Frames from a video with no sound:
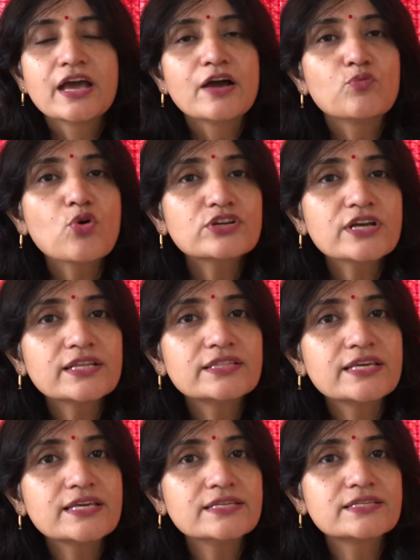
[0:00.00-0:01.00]
What are
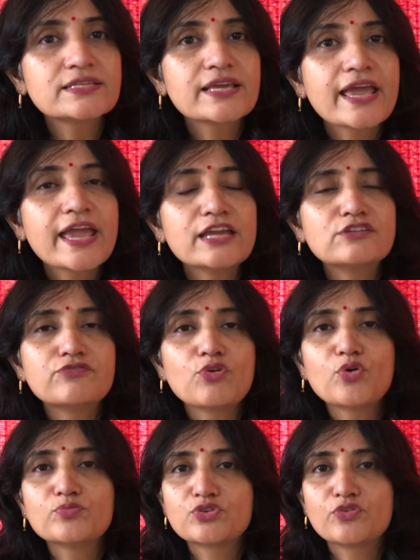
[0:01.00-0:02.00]
these 8
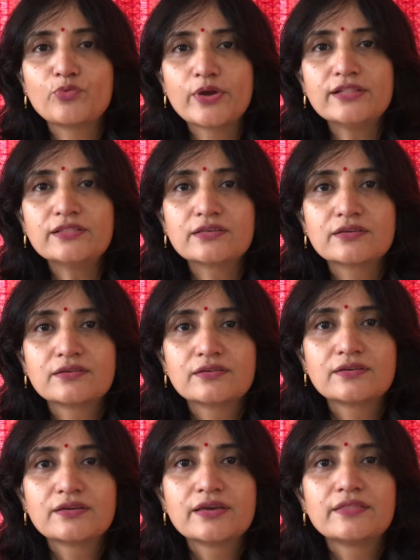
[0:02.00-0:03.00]
forms of wealth?
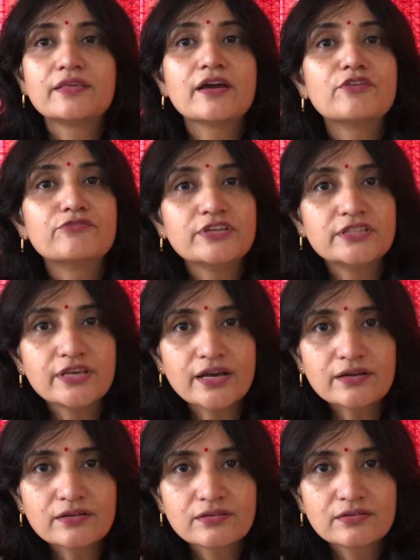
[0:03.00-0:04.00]
They are Vidya,
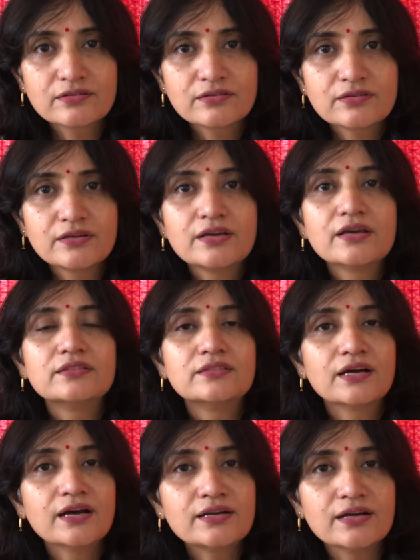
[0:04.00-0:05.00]

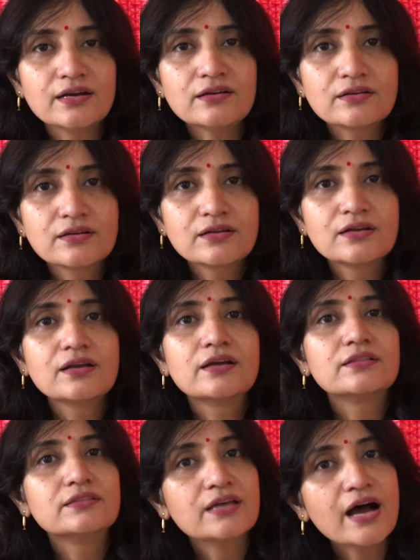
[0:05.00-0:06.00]
Dhana,
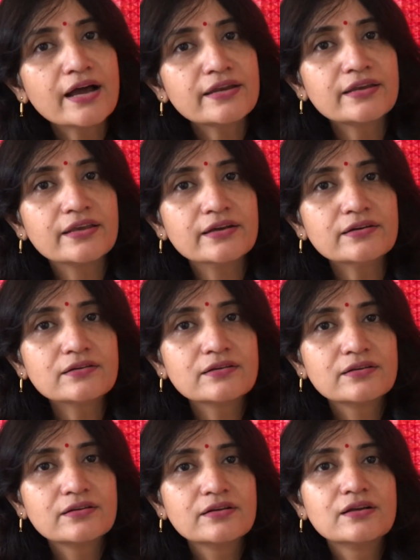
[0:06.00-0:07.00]
Dhanya,
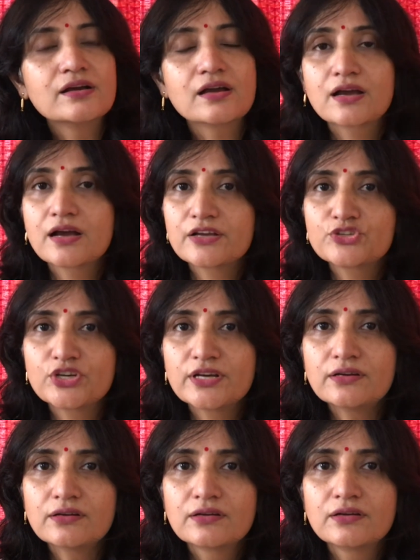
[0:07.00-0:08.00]
Gaja,